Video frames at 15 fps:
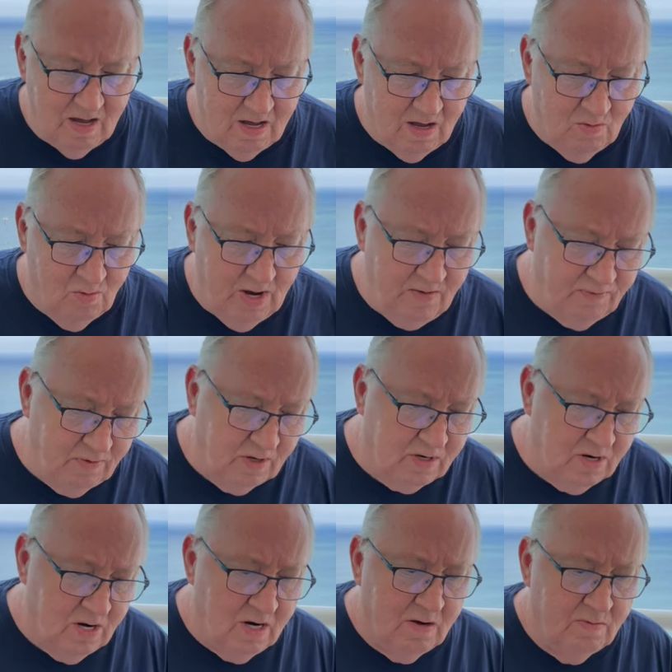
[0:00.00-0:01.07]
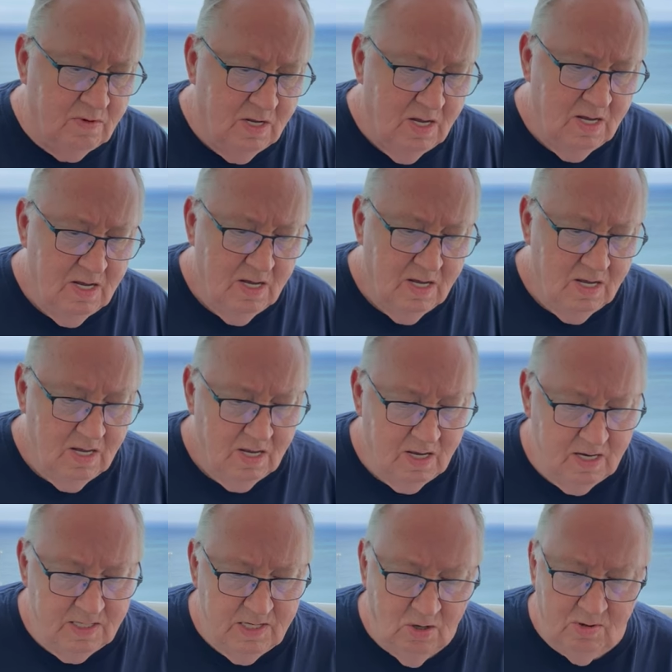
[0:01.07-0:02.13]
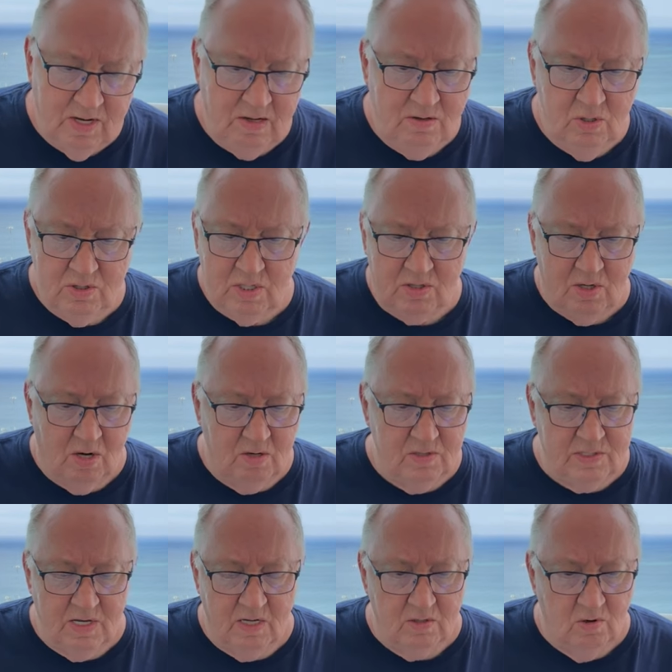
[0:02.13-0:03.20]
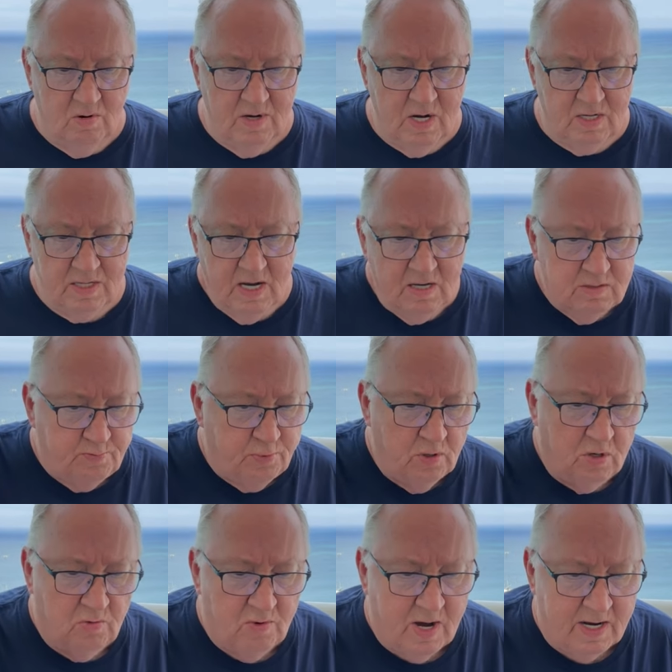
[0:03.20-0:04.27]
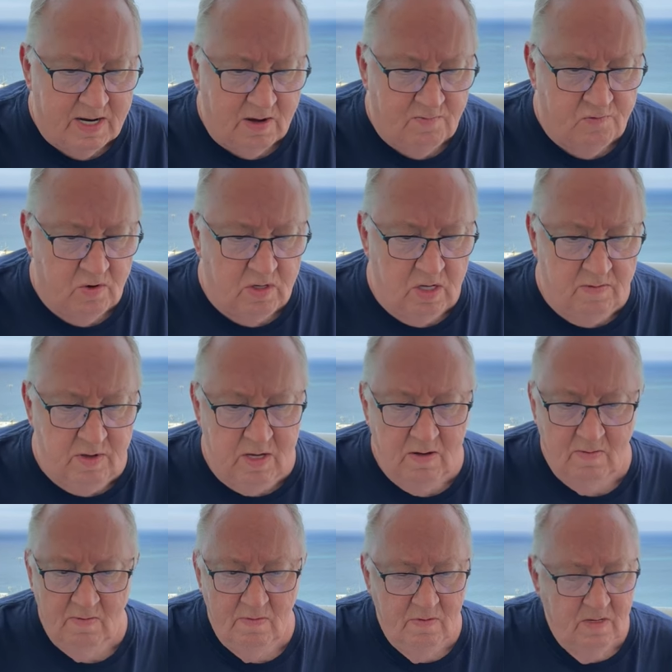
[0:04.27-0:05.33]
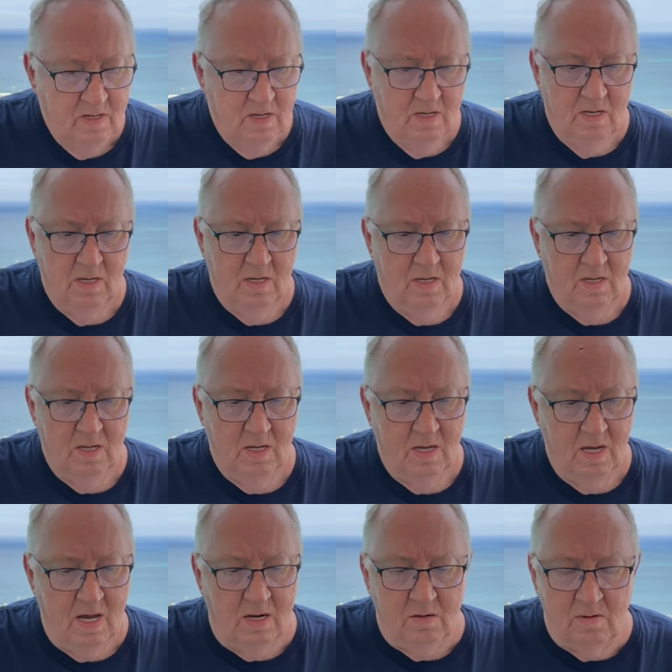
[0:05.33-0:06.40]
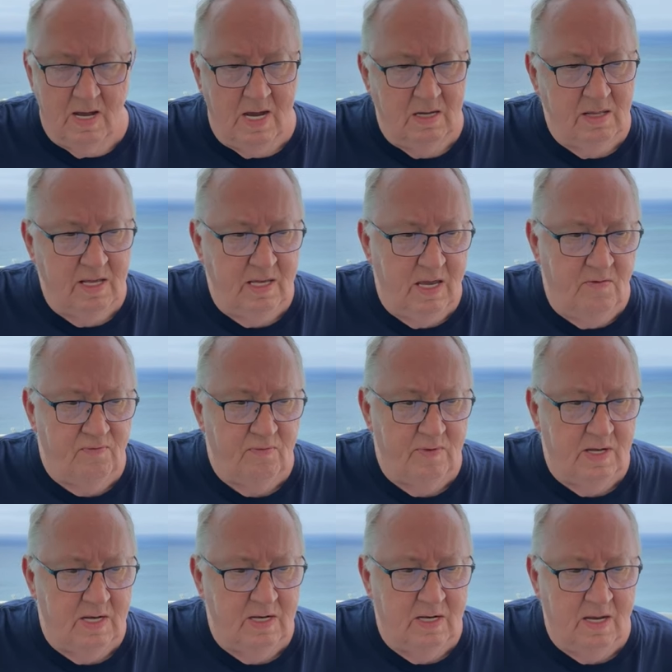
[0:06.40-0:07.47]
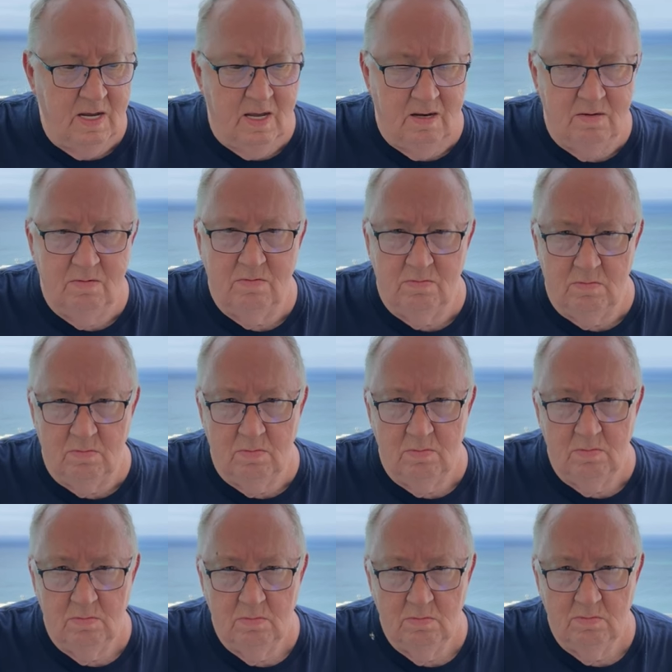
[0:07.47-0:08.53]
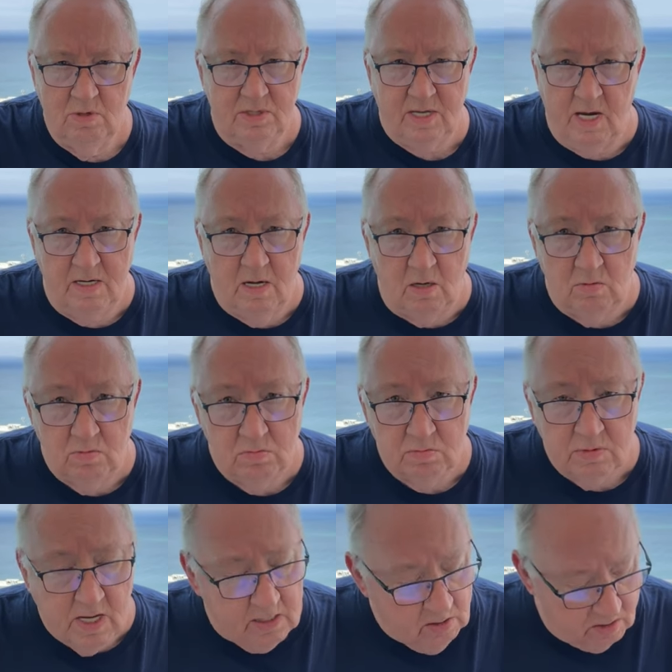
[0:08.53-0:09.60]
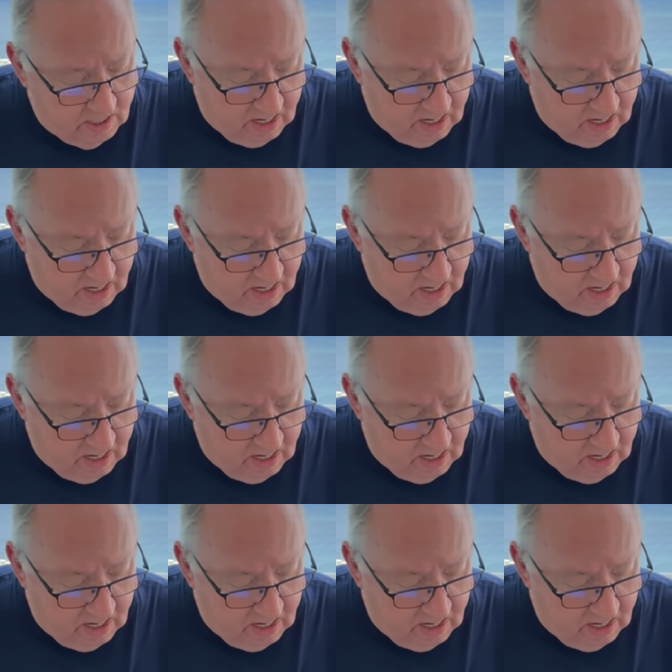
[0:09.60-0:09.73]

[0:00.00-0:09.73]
away from the curb, don't even use the turn signal or nothing, and pull right out in front of you. I don't know how they keep from getting hit, but they don't. They don't